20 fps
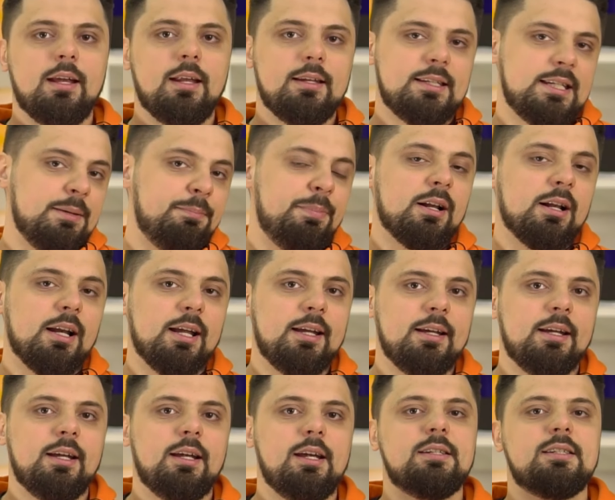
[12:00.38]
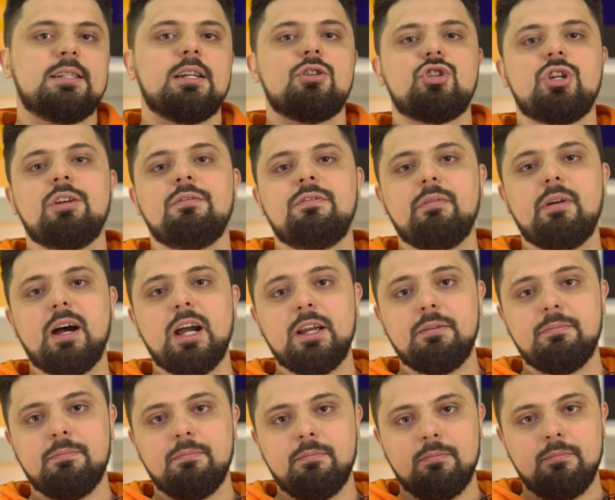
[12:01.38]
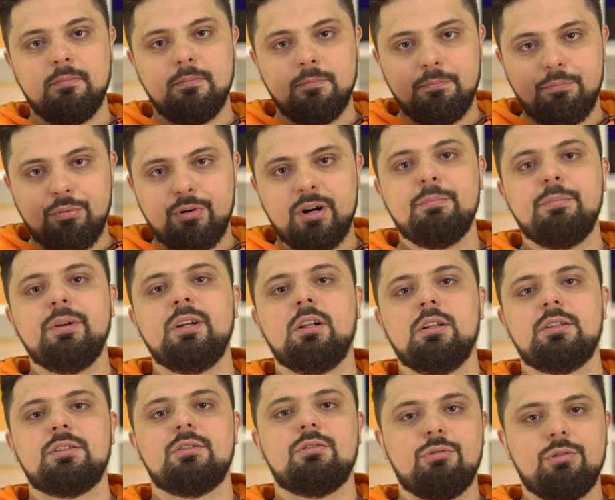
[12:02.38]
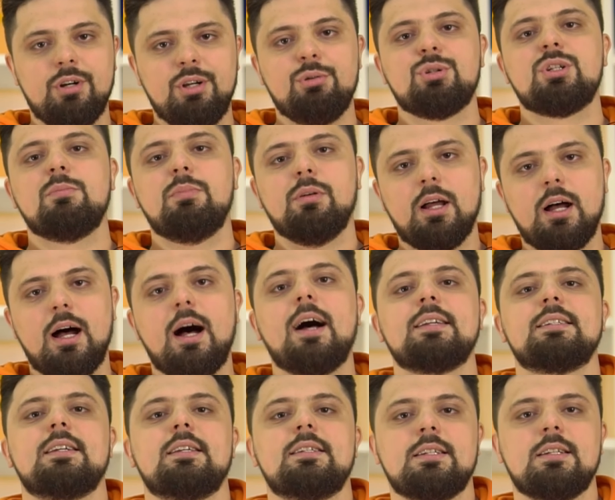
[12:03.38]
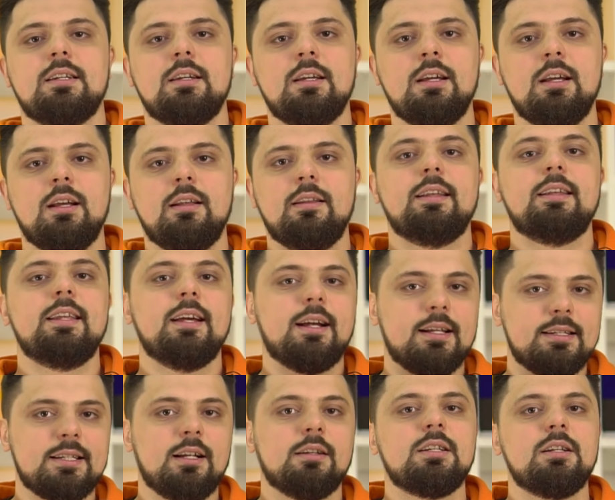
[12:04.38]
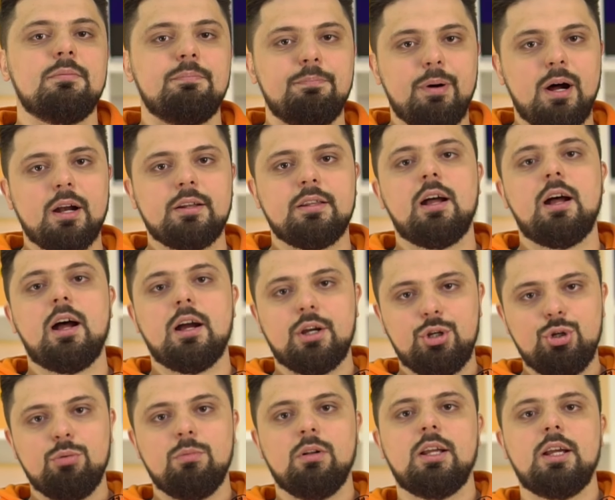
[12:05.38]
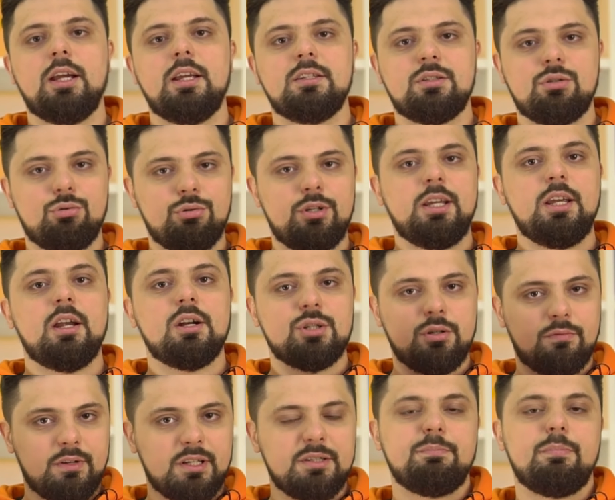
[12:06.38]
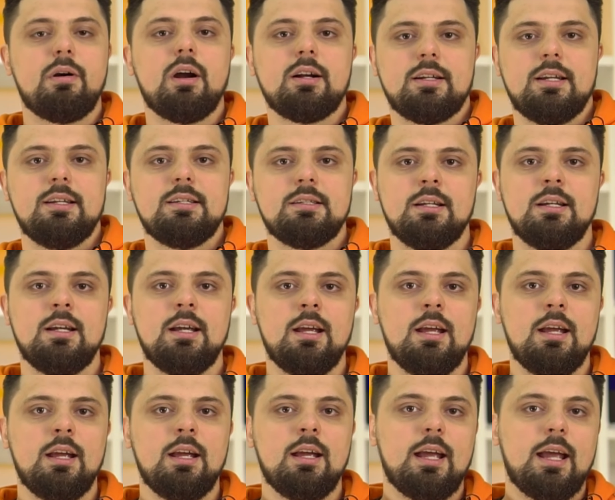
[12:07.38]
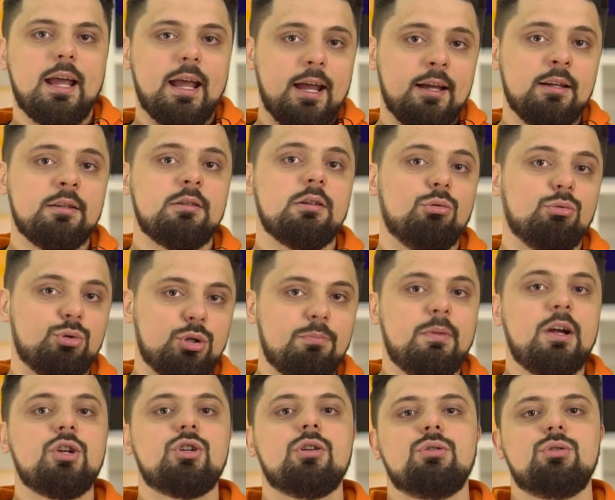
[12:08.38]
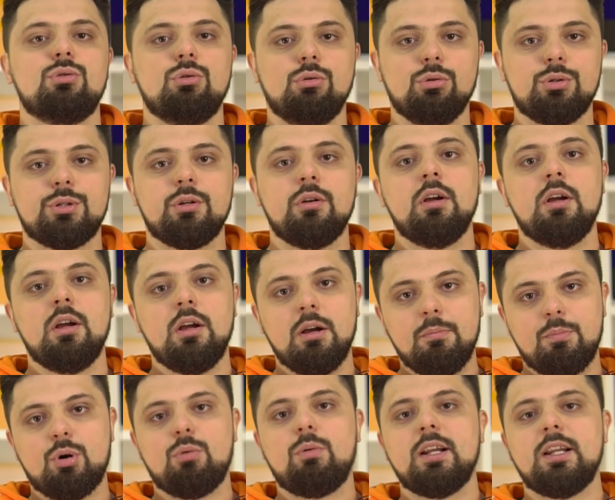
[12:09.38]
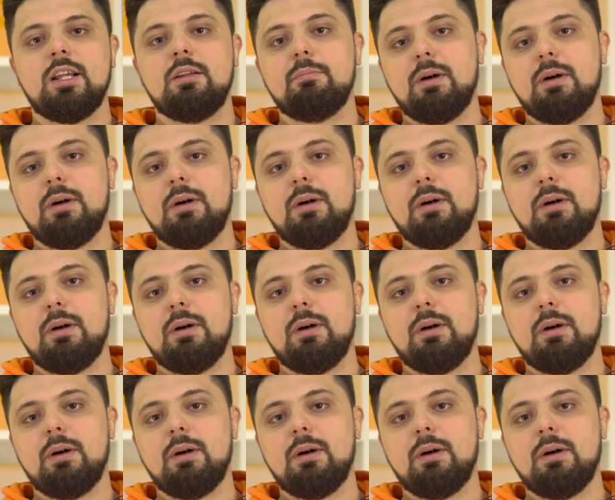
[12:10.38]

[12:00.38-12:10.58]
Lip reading: Typically, it's achieved by pre-built reusable assets that the consulting partner accumulates through the years of his practice and automation tools provided